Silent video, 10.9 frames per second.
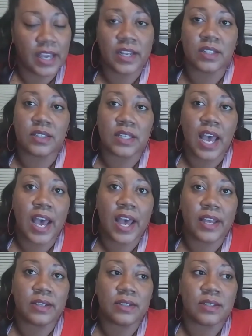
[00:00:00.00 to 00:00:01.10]
does
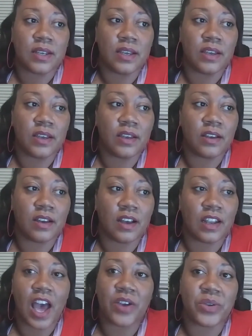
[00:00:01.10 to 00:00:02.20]
not
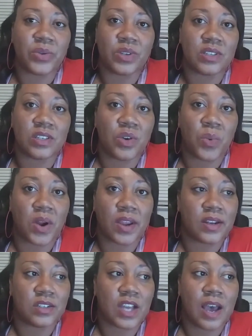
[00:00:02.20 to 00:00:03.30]
allow you to still work
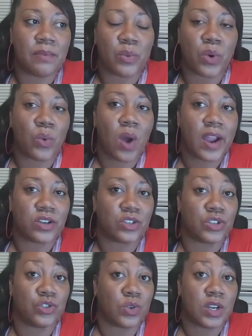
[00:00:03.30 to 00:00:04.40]
at a job that
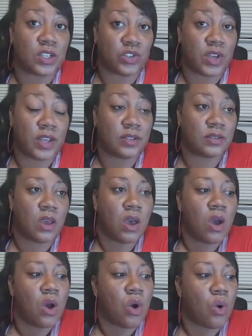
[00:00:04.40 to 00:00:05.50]
requires a drug test.
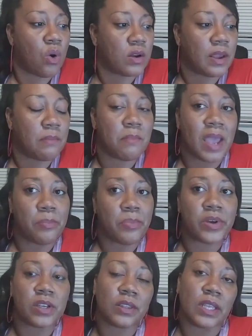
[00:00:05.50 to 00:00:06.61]
Or they may
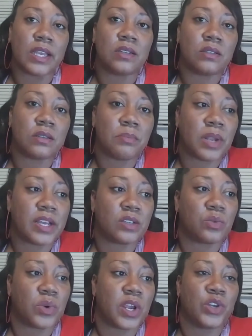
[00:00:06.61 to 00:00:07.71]
put things in
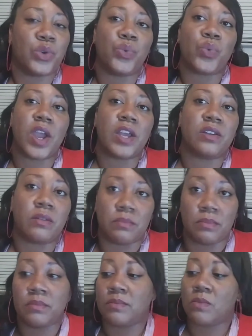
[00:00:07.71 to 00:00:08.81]
place where they do
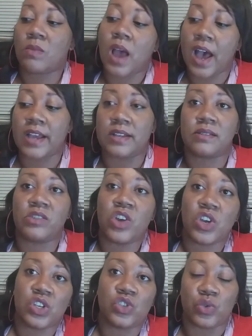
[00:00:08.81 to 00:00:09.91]
randomized
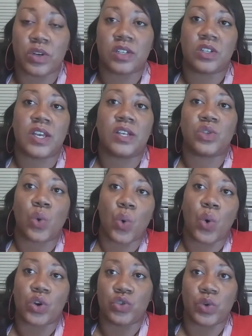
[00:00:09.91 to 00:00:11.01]
drug tests
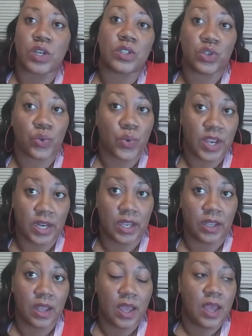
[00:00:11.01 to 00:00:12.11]
or drug
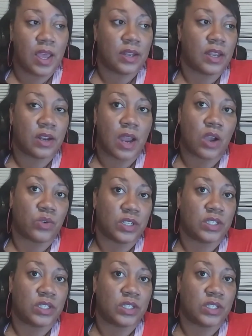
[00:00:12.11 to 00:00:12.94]
screening. They're not going